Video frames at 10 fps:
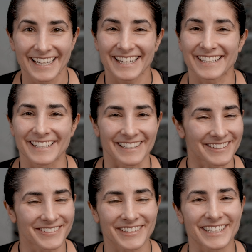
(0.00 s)
In
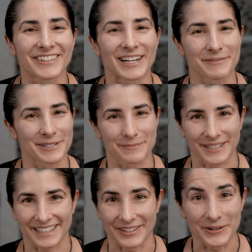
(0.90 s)
another video, I'm going to
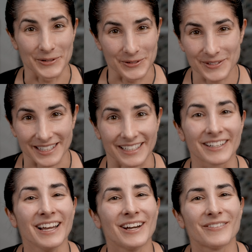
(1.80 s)
play the whole thing
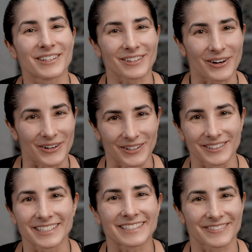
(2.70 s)
with all
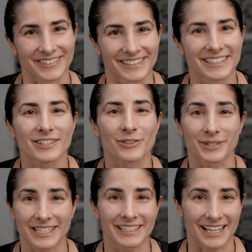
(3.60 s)
the different
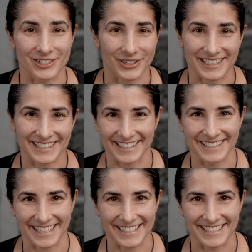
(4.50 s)
3 contrasting
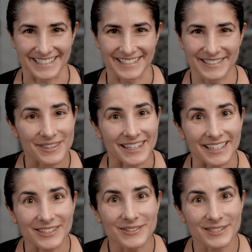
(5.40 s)
sections.
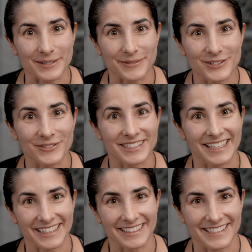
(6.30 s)
Thank you so much for
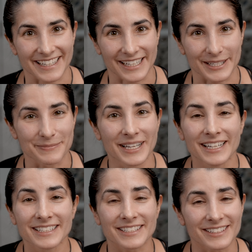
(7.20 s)
taking the time
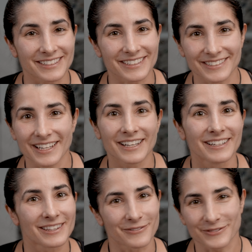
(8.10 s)
to learn
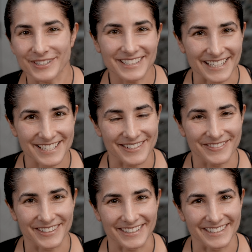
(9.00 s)
the first section of
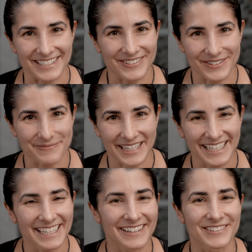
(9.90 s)
Für Elise with me.
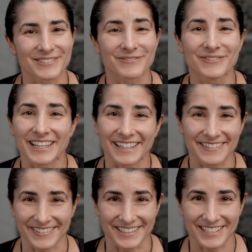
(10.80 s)
It was very
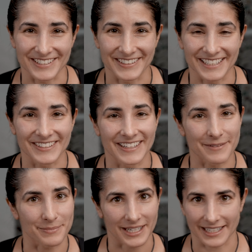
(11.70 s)
fun showing you
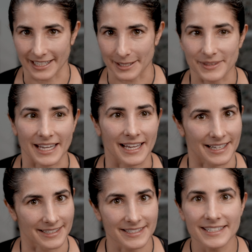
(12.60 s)
and breaking the
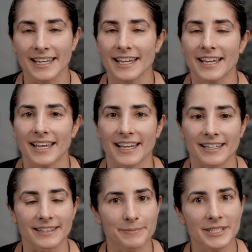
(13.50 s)
hands.
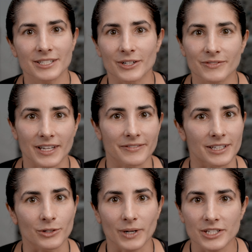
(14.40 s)
And let me know if you have any
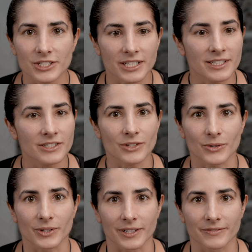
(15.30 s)
questions
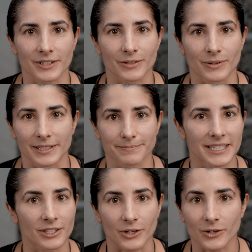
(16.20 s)
or if you want me
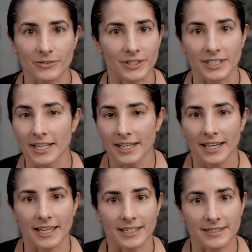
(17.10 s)
to go over
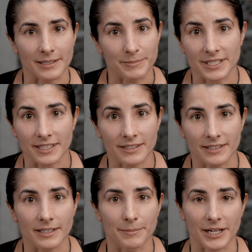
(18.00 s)
anything in
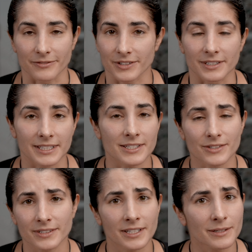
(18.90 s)
particular about Für Elise or
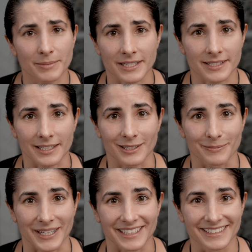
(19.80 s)
another piece that you
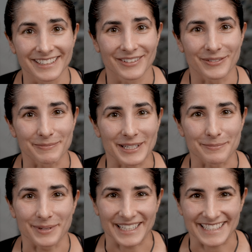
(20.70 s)
might want me to
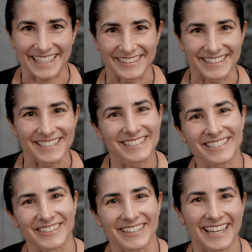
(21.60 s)
break down and
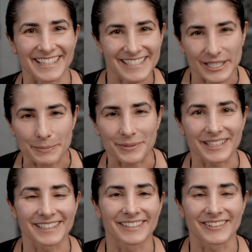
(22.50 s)
show you the hands
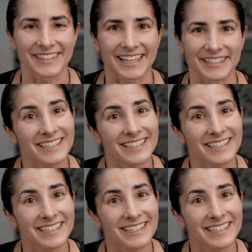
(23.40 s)
separate and all that.